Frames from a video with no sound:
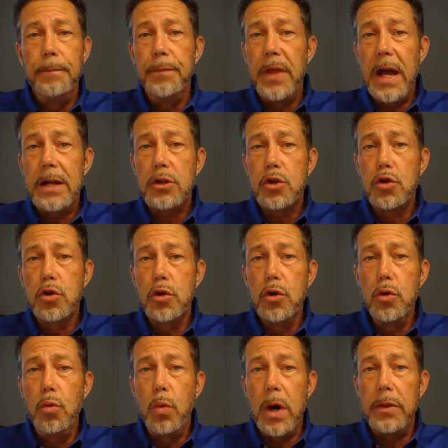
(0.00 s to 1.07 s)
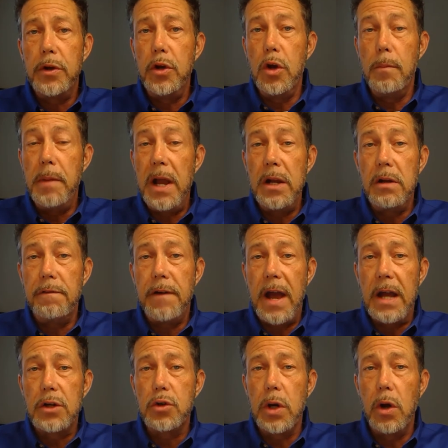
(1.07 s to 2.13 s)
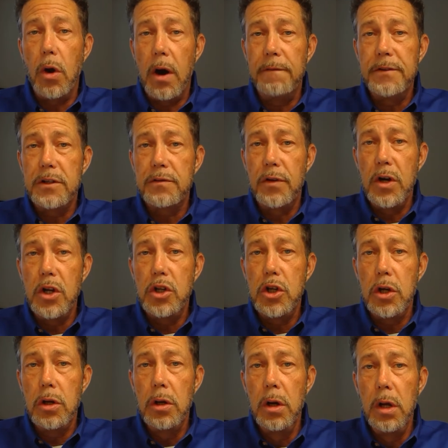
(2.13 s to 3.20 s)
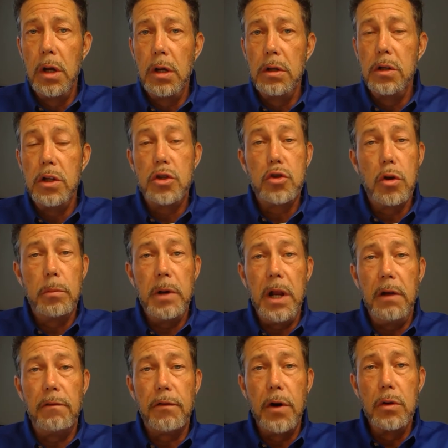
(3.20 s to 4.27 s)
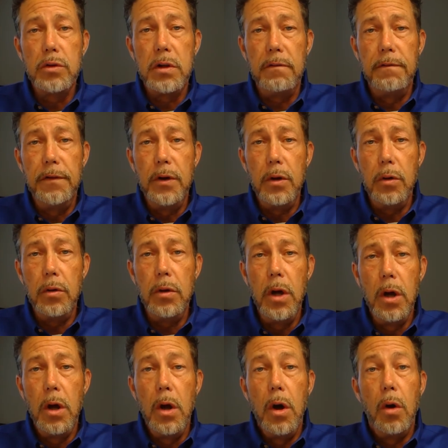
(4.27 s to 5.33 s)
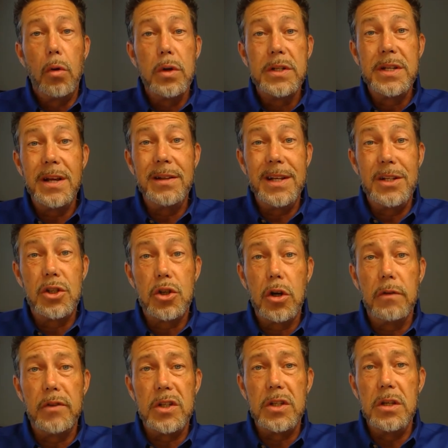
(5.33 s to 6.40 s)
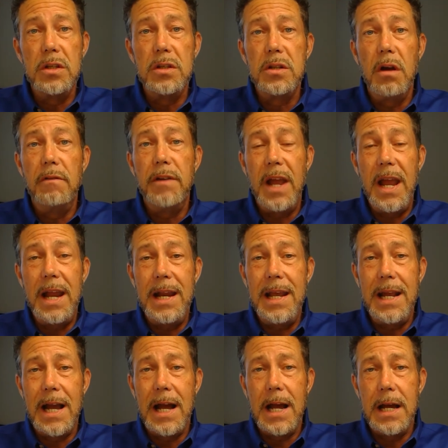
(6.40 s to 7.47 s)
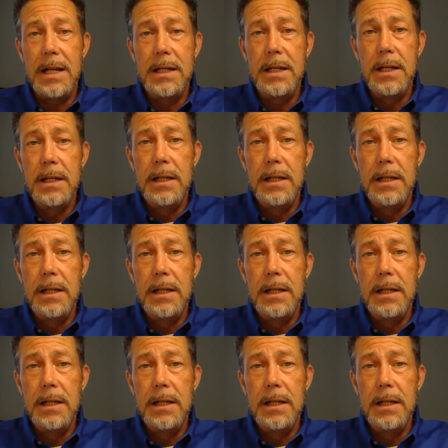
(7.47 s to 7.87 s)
That's true whether you're manufacturing office furniture, distributing frozen food, or selling services of any kind.